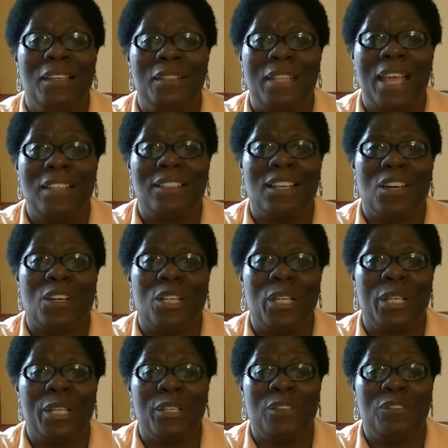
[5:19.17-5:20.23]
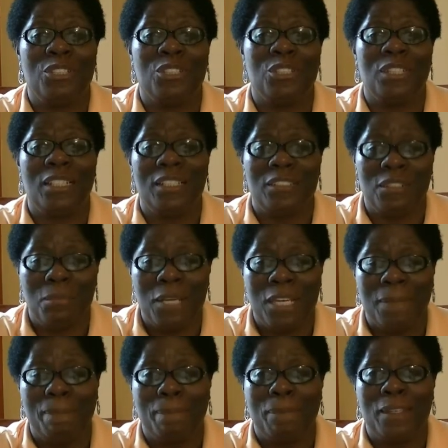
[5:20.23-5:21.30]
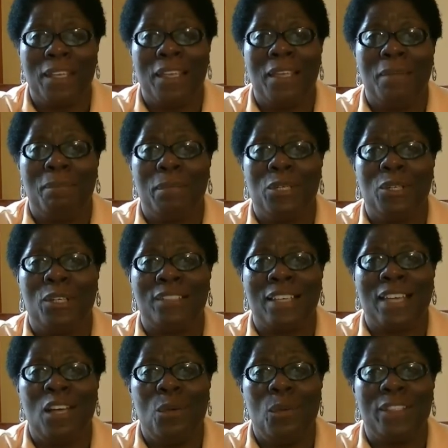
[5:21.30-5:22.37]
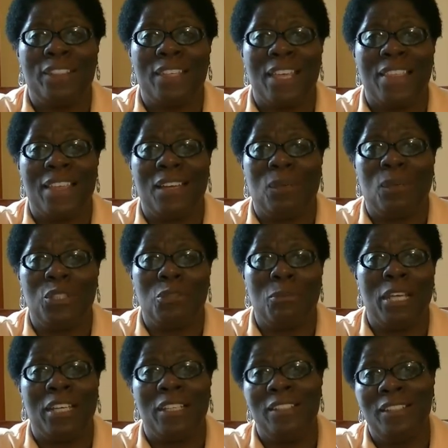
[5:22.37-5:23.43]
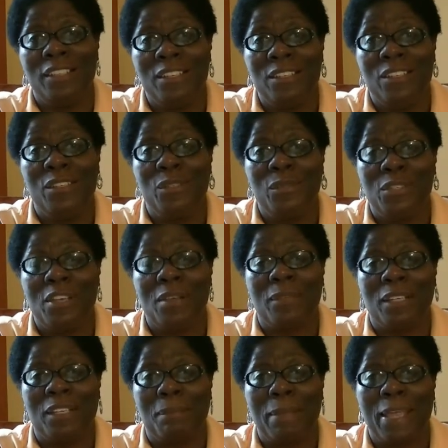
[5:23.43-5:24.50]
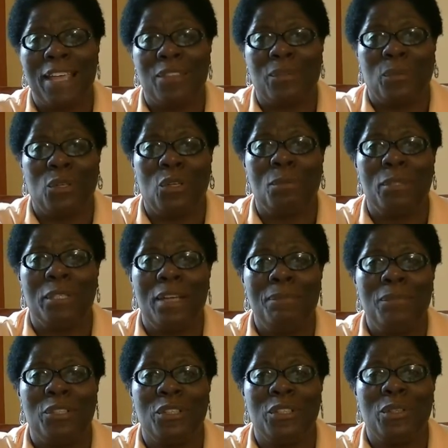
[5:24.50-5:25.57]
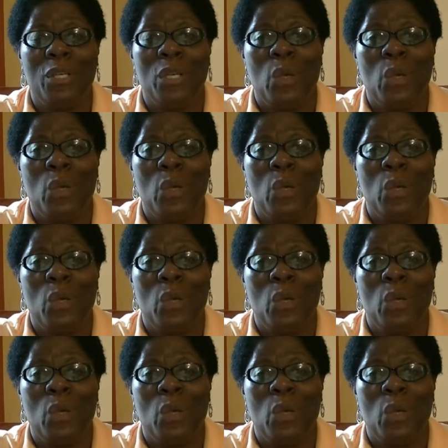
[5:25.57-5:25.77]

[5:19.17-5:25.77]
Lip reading: That's how clear your vision needs to be. Because I always say that once you make a decision to do something, the path will open up to you.